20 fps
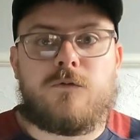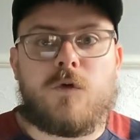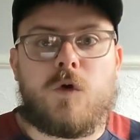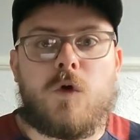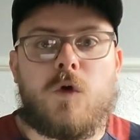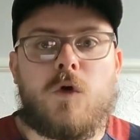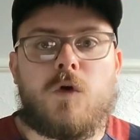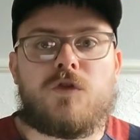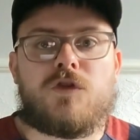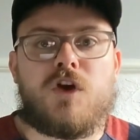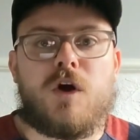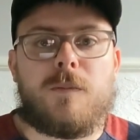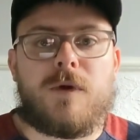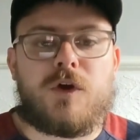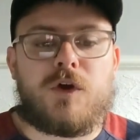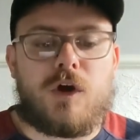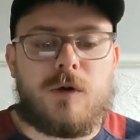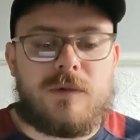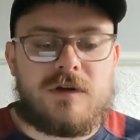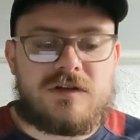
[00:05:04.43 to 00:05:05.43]
for the up
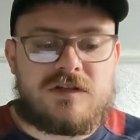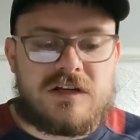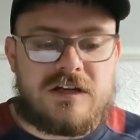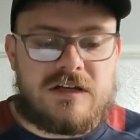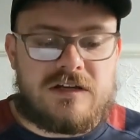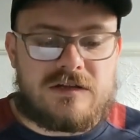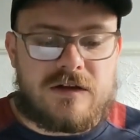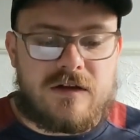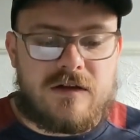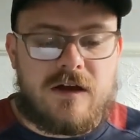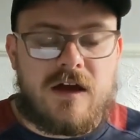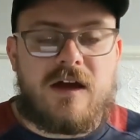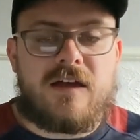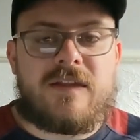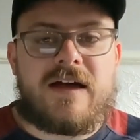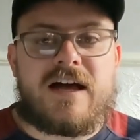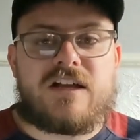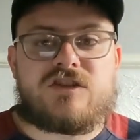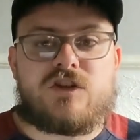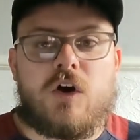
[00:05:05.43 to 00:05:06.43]
and coming season.
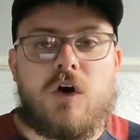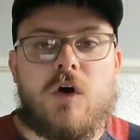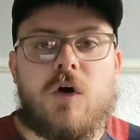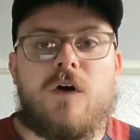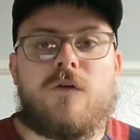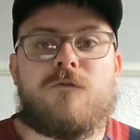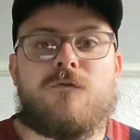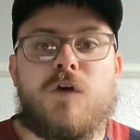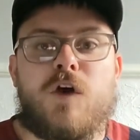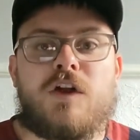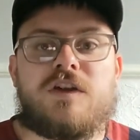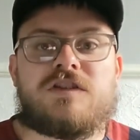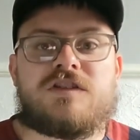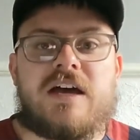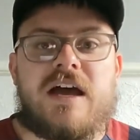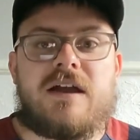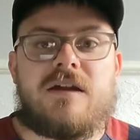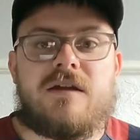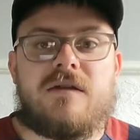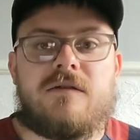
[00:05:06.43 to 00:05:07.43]
That's our third
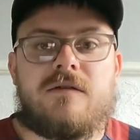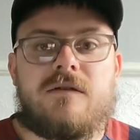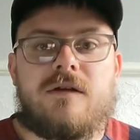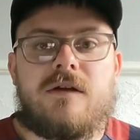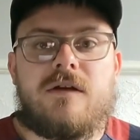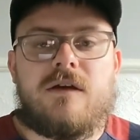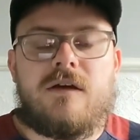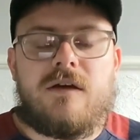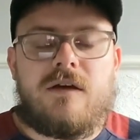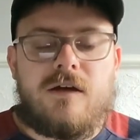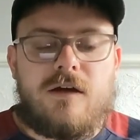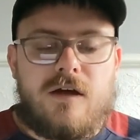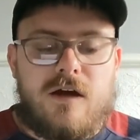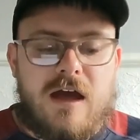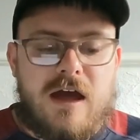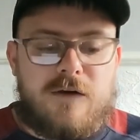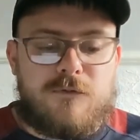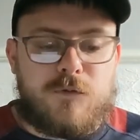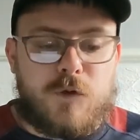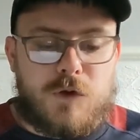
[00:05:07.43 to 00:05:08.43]
signing
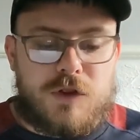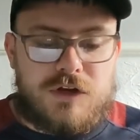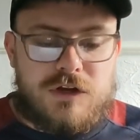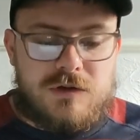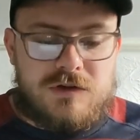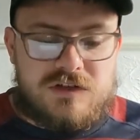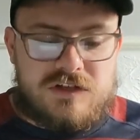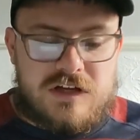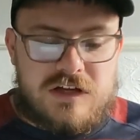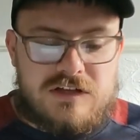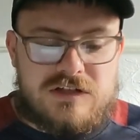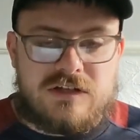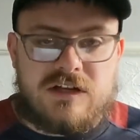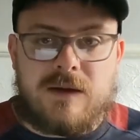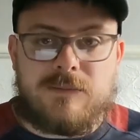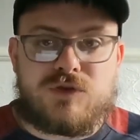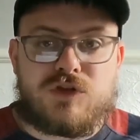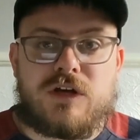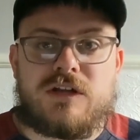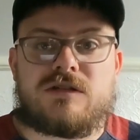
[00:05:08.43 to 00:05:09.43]
for the new season.
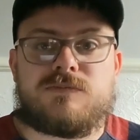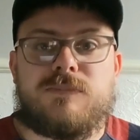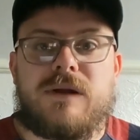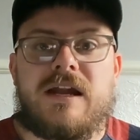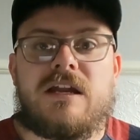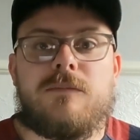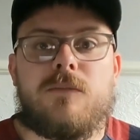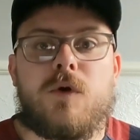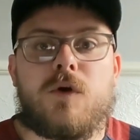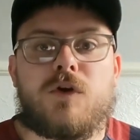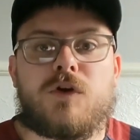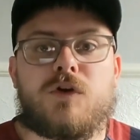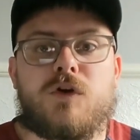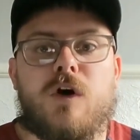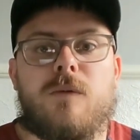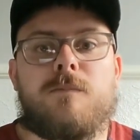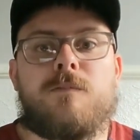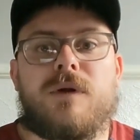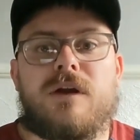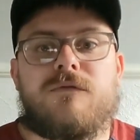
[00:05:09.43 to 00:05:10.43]
I'm sure there's plenty more to
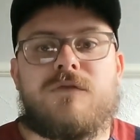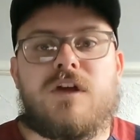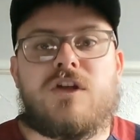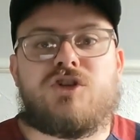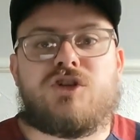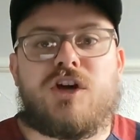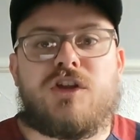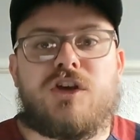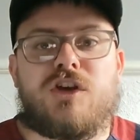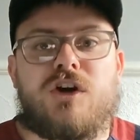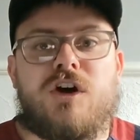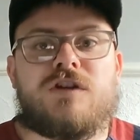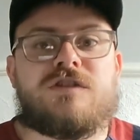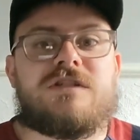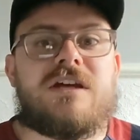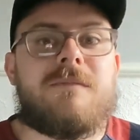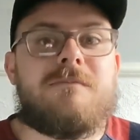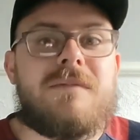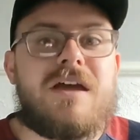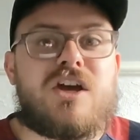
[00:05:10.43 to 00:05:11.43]
come, but if you enjoy the
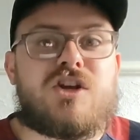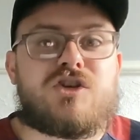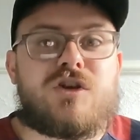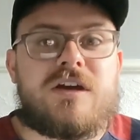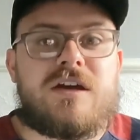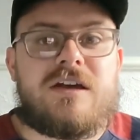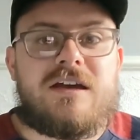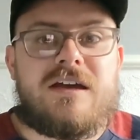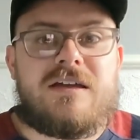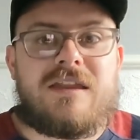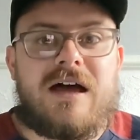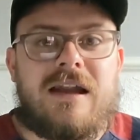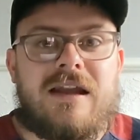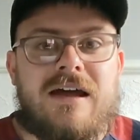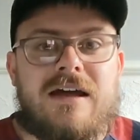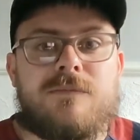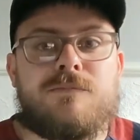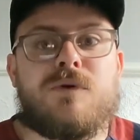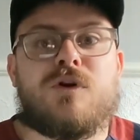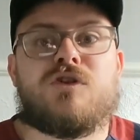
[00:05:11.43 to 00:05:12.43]
content, make sure you hit that
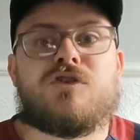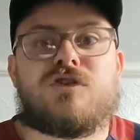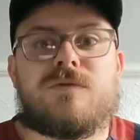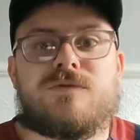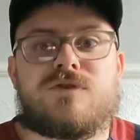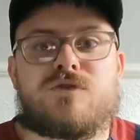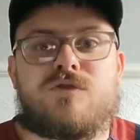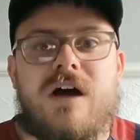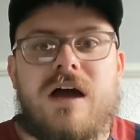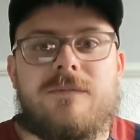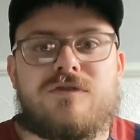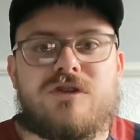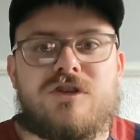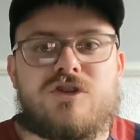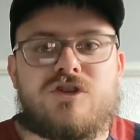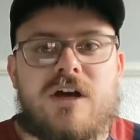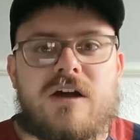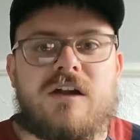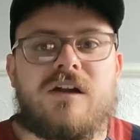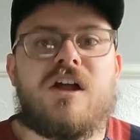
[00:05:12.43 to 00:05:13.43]
like button, subscribe to
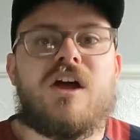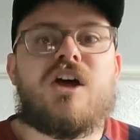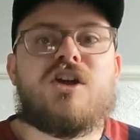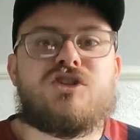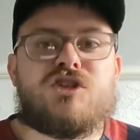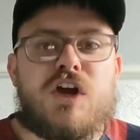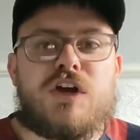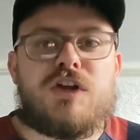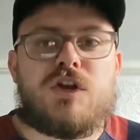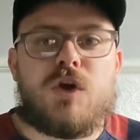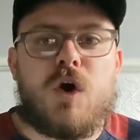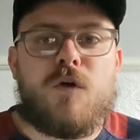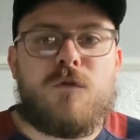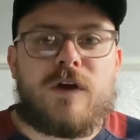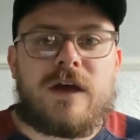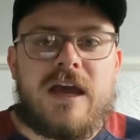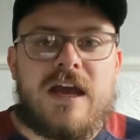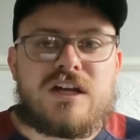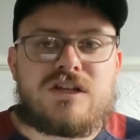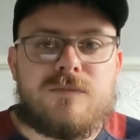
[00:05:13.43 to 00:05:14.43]
the channel, turn your
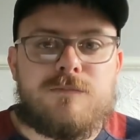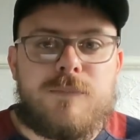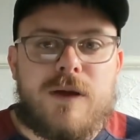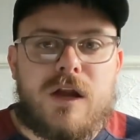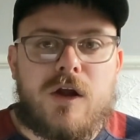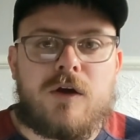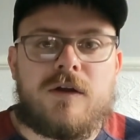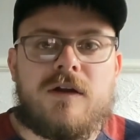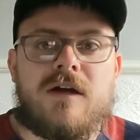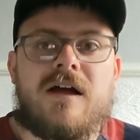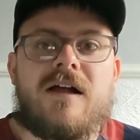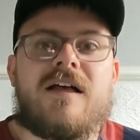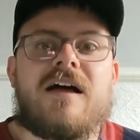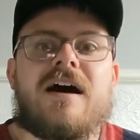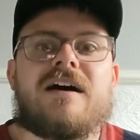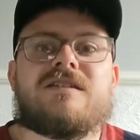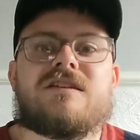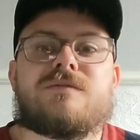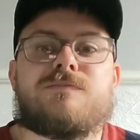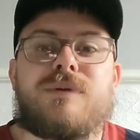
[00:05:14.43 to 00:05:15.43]
notification bell on,
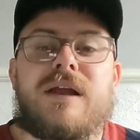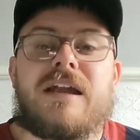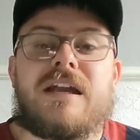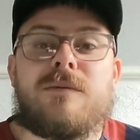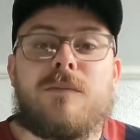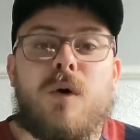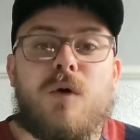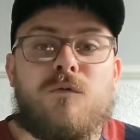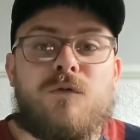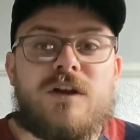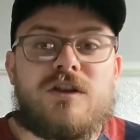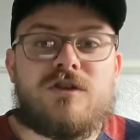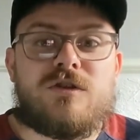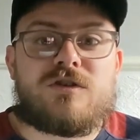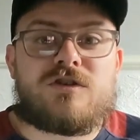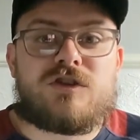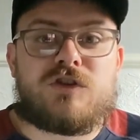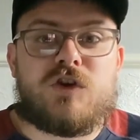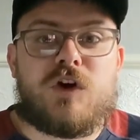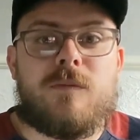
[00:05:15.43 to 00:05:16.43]
as there's plenty more
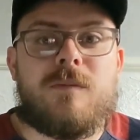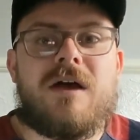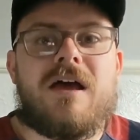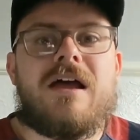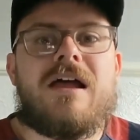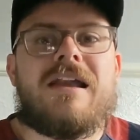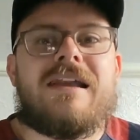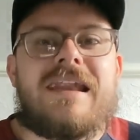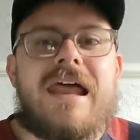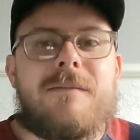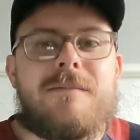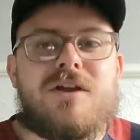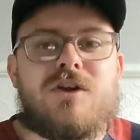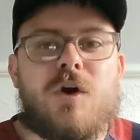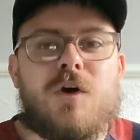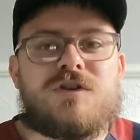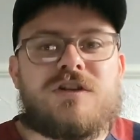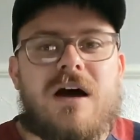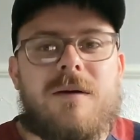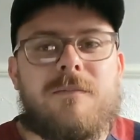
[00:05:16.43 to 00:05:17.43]
videos to come. Let me
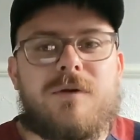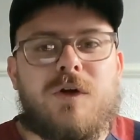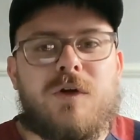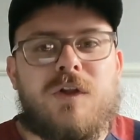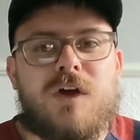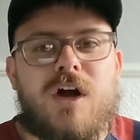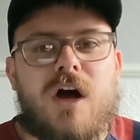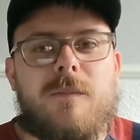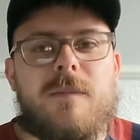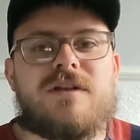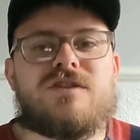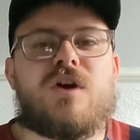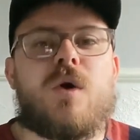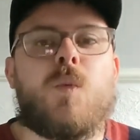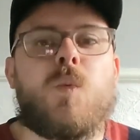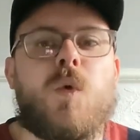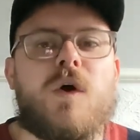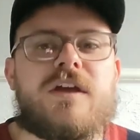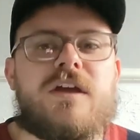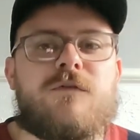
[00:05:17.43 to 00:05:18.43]
know down below in the comments
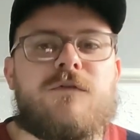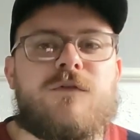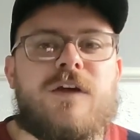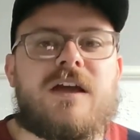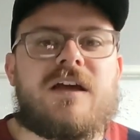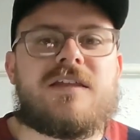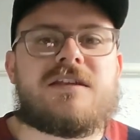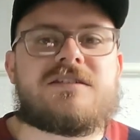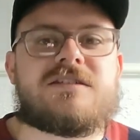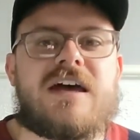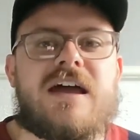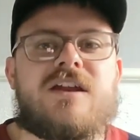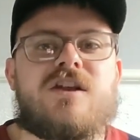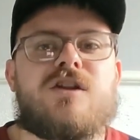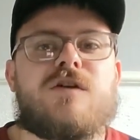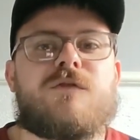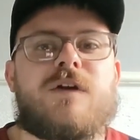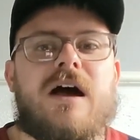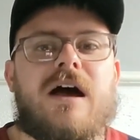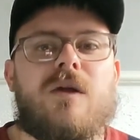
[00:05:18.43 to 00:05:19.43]
what you think of the
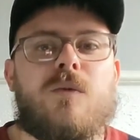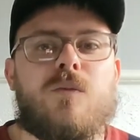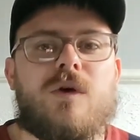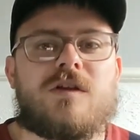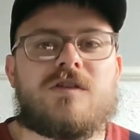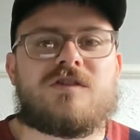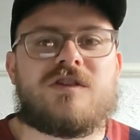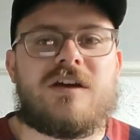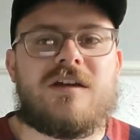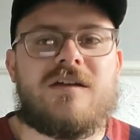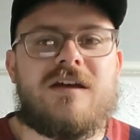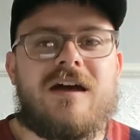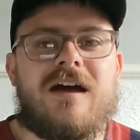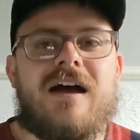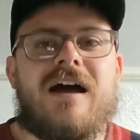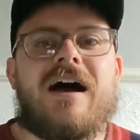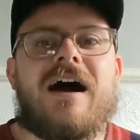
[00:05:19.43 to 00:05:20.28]
signing of Callum Wilson,